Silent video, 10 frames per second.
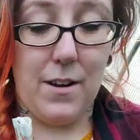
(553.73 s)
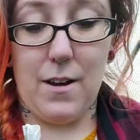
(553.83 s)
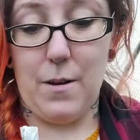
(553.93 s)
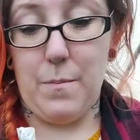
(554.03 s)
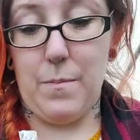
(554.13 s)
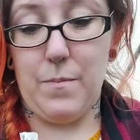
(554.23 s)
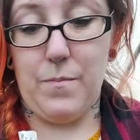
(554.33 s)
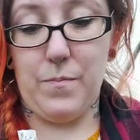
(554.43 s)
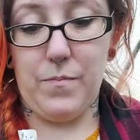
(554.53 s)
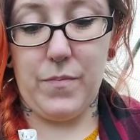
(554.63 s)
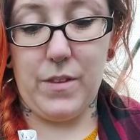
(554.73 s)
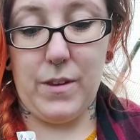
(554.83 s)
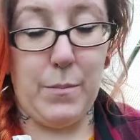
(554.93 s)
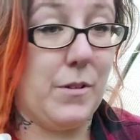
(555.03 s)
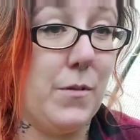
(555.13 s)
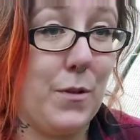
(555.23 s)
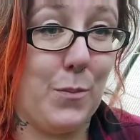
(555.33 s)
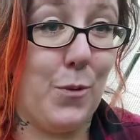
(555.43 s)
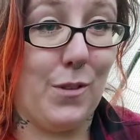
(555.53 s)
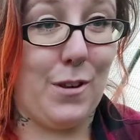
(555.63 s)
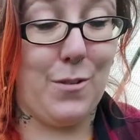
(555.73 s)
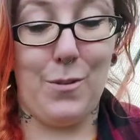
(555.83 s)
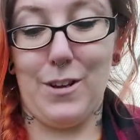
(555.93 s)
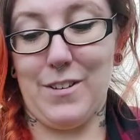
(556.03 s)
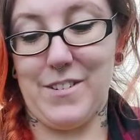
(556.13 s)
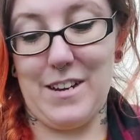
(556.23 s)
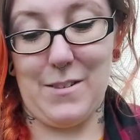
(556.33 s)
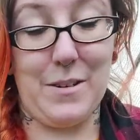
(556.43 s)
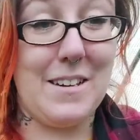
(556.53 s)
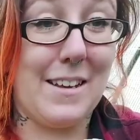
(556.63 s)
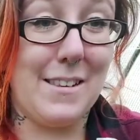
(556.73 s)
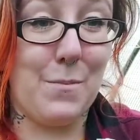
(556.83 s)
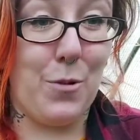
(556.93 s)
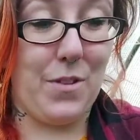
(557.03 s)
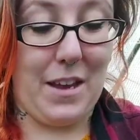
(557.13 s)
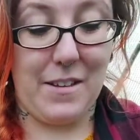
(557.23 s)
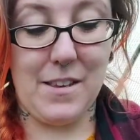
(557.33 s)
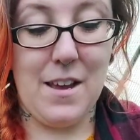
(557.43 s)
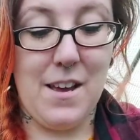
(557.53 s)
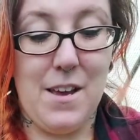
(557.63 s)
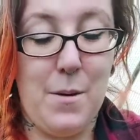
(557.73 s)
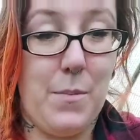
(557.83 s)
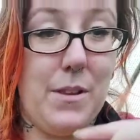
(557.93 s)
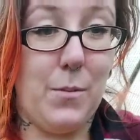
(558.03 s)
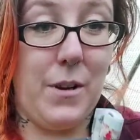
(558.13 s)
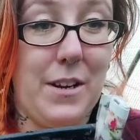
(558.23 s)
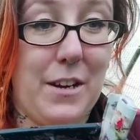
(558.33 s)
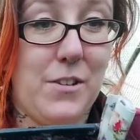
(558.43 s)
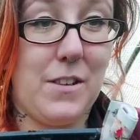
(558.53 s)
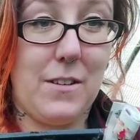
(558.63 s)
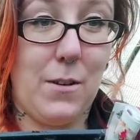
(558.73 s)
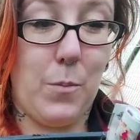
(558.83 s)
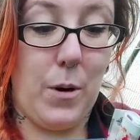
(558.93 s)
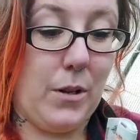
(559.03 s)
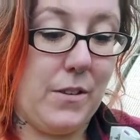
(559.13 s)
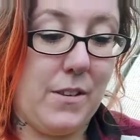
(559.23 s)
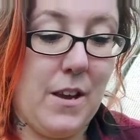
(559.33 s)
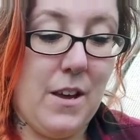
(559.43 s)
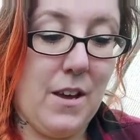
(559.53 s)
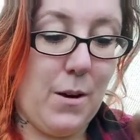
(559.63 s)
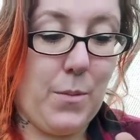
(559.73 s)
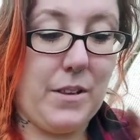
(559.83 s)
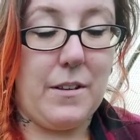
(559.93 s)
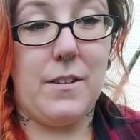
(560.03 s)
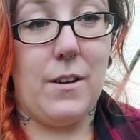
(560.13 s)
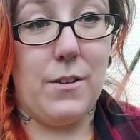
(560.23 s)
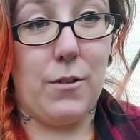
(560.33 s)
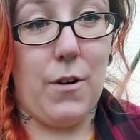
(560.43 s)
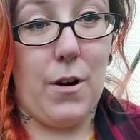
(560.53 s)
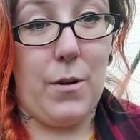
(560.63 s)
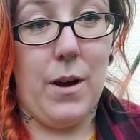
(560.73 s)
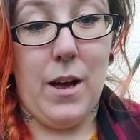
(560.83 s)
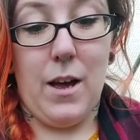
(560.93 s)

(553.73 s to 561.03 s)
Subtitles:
I must have used more than I thought last year, so I need to get some more of these, but there's 1 in each of these little pods, and when these start to grow,